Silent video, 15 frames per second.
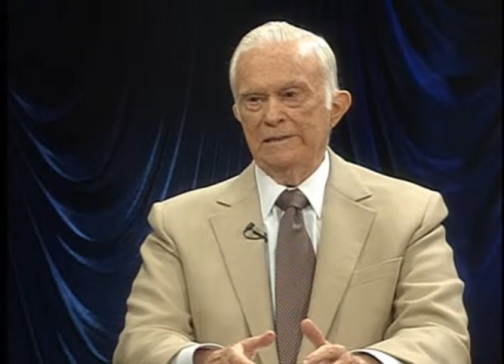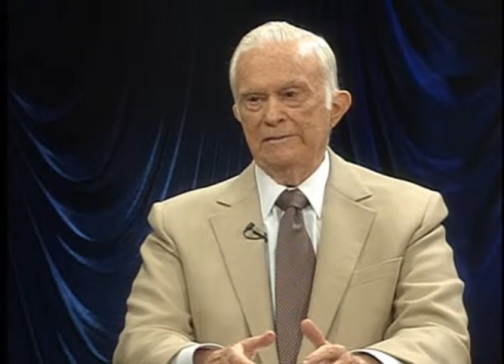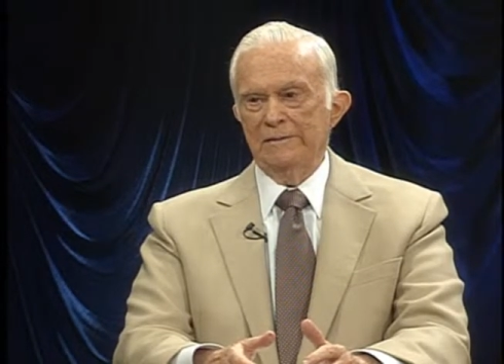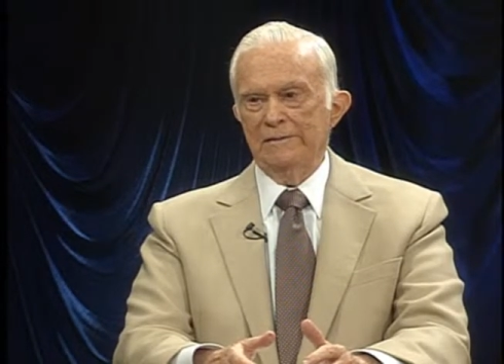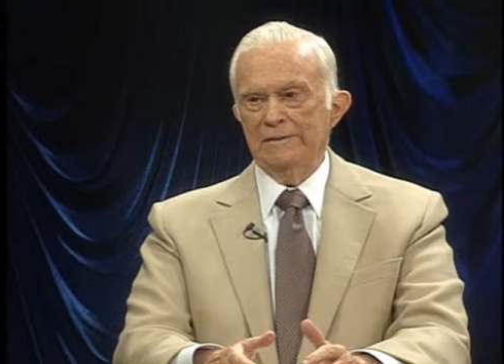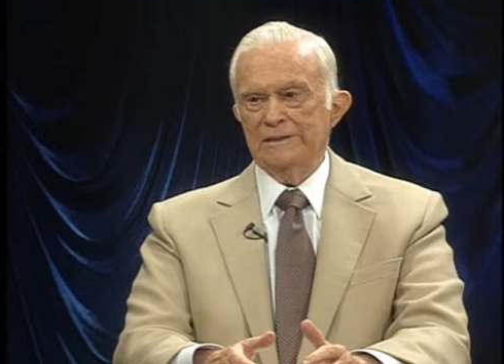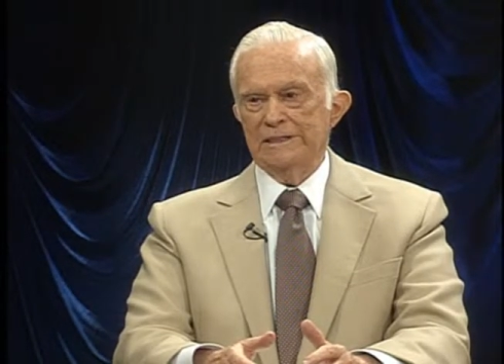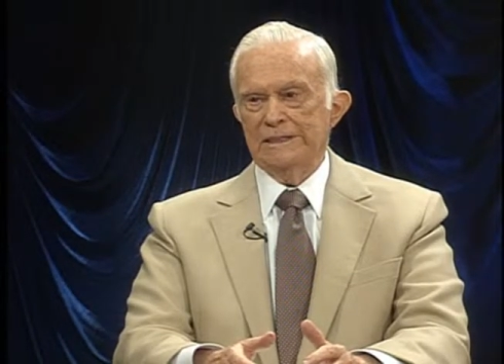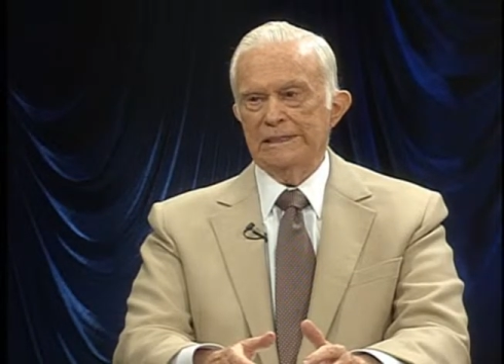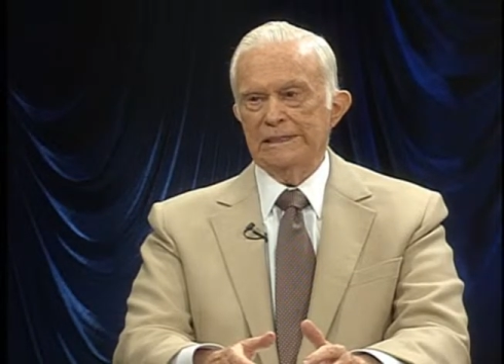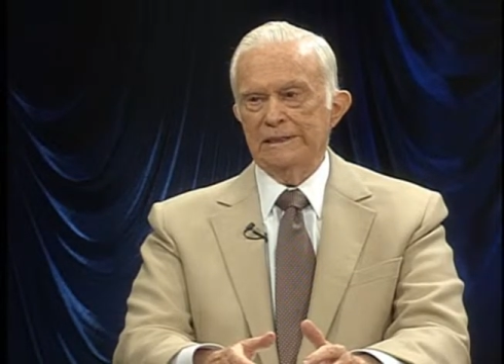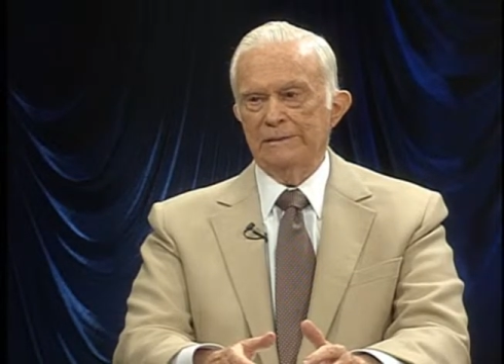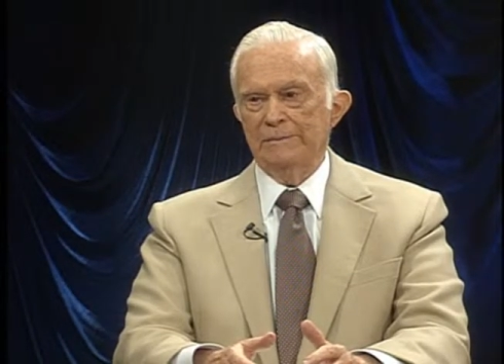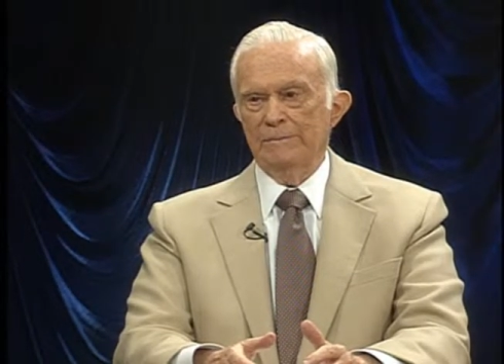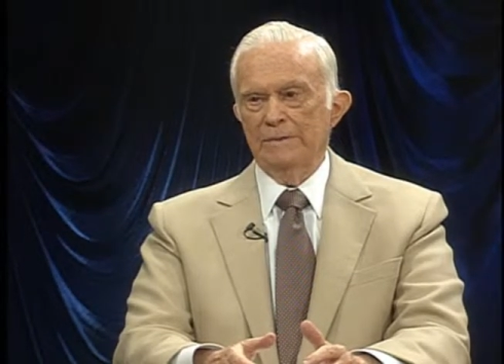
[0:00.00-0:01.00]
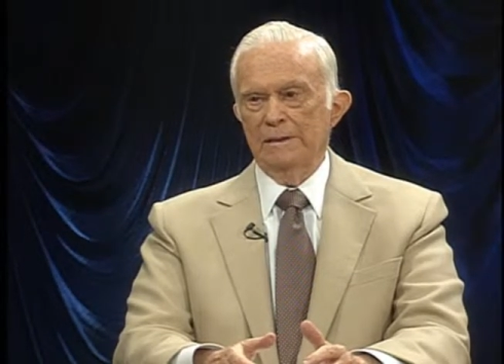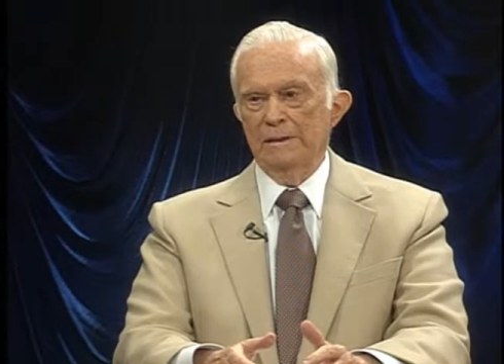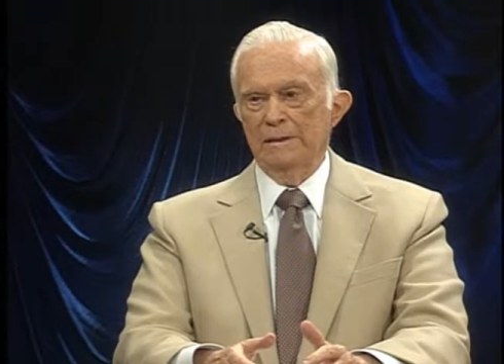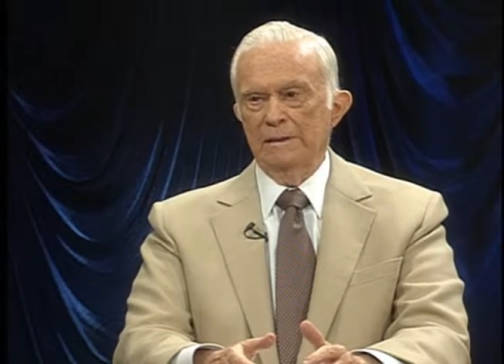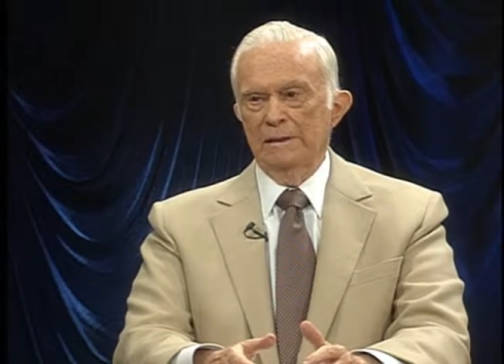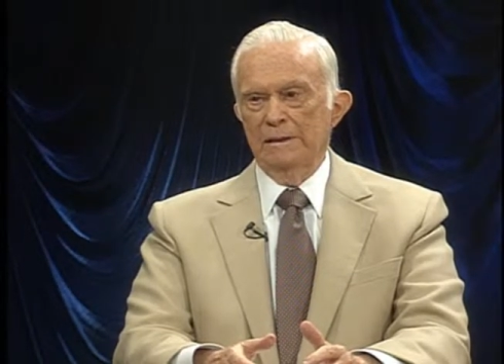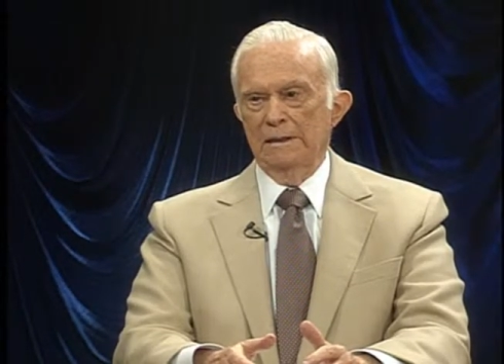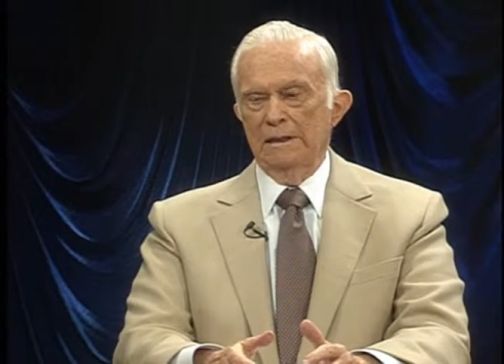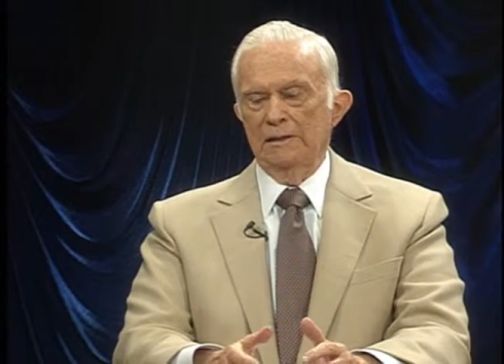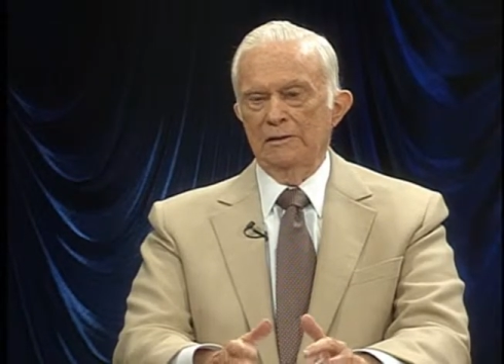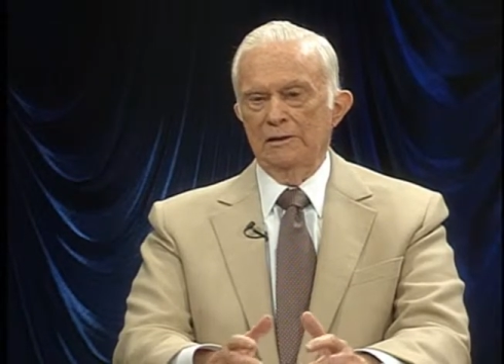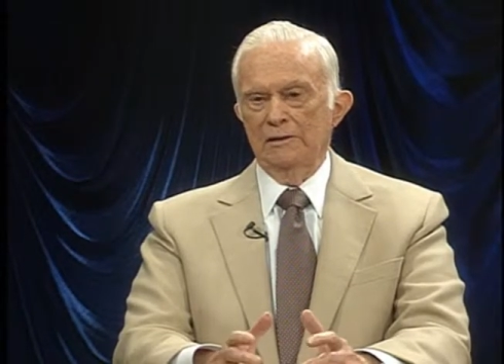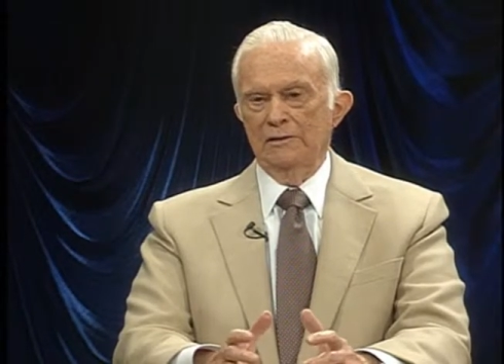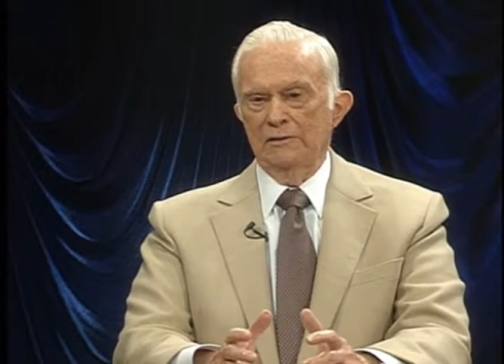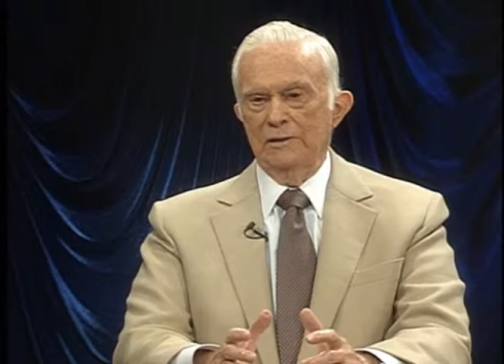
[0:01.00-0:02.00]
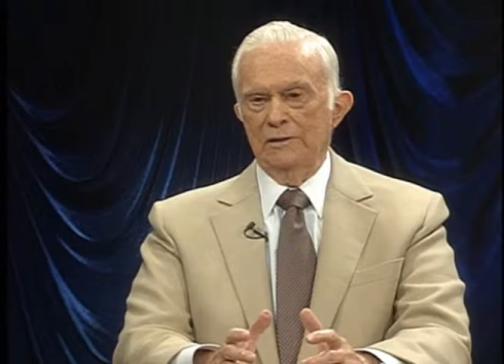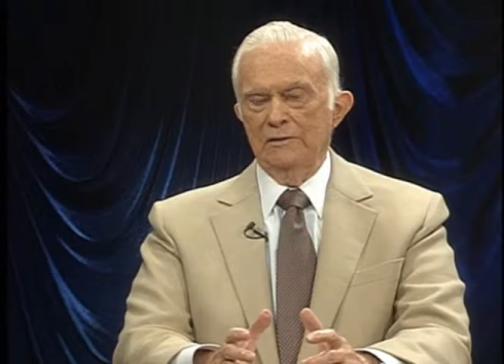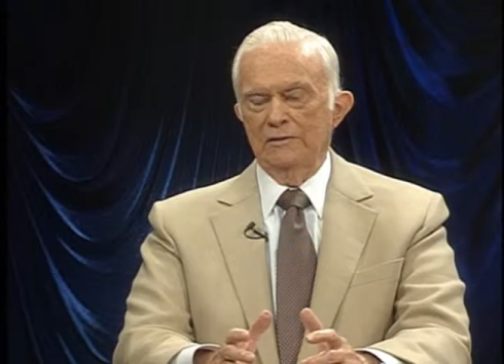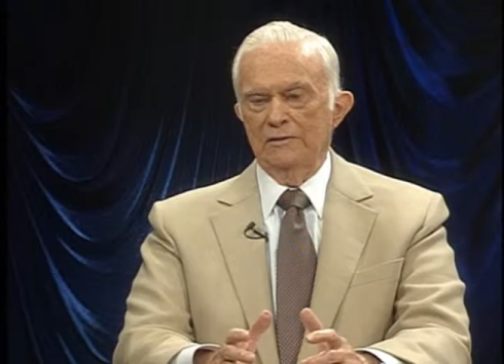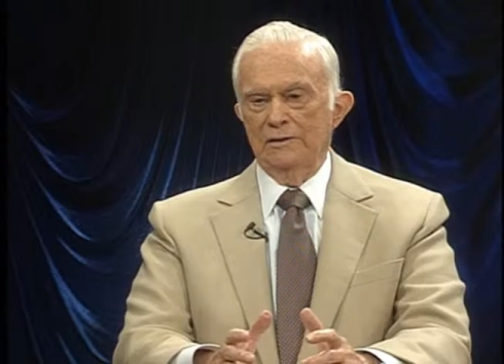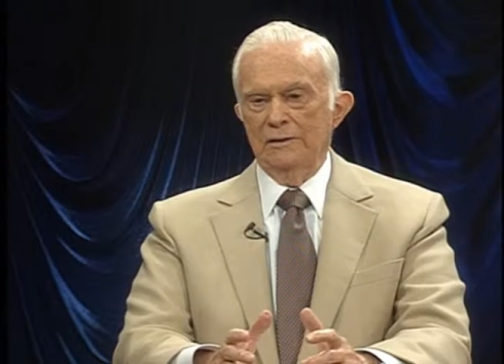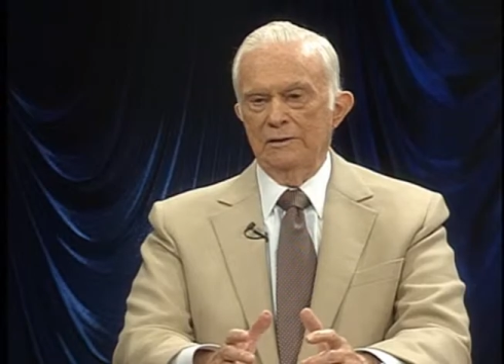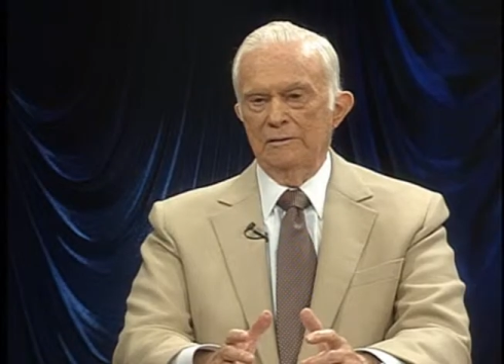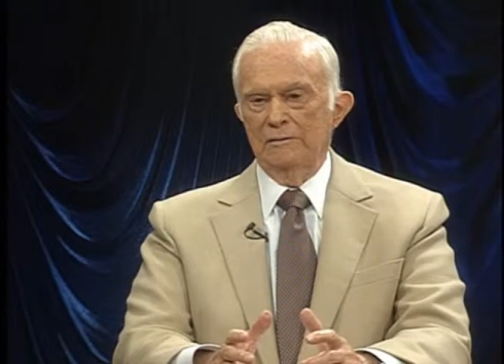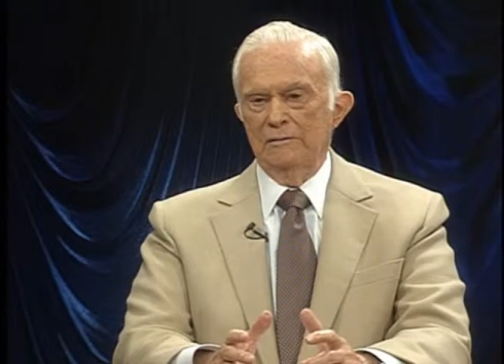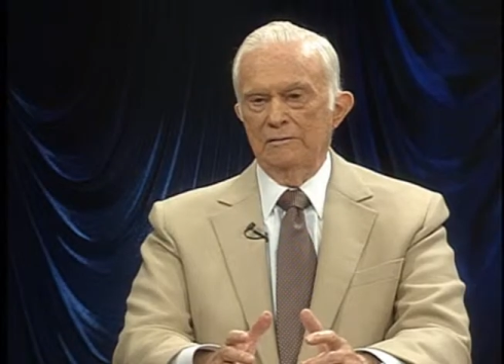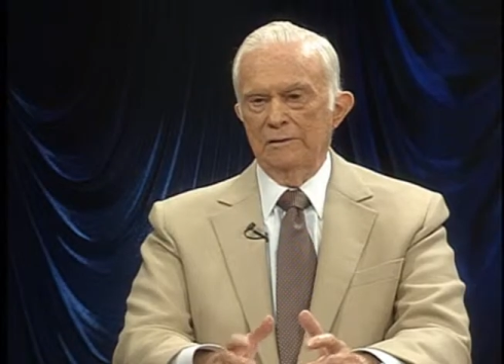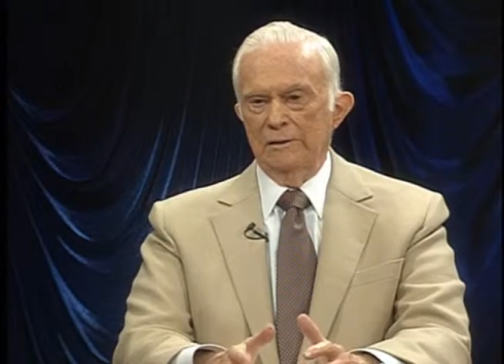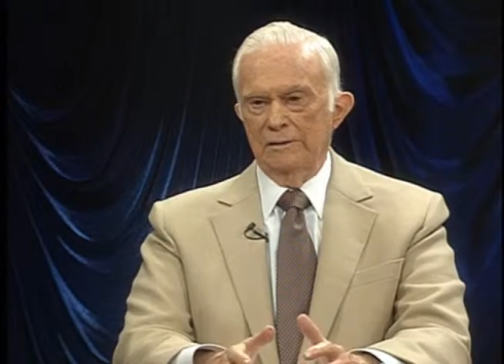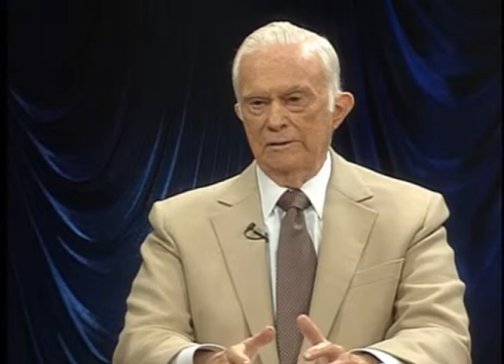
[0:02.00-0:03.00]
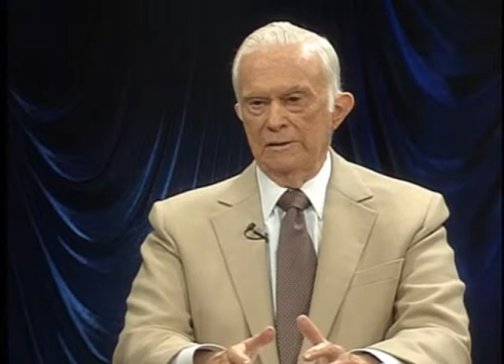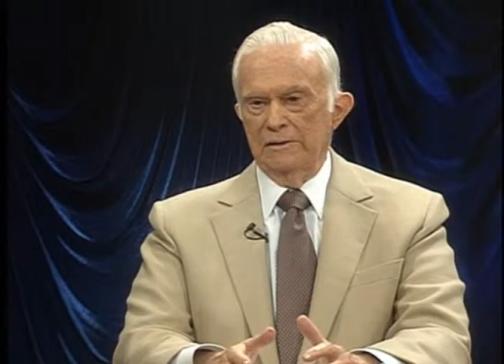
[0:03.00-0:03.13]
I've ever seen it. You've got